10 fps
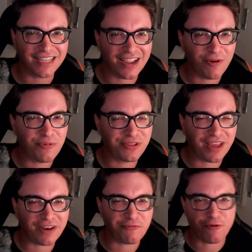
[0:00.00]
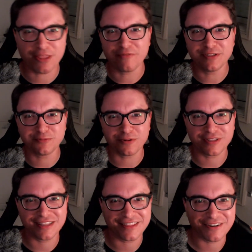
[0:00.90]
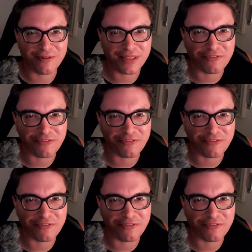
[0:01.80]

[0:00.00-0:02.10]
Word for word: I hope you're not afraid of this word. There are only a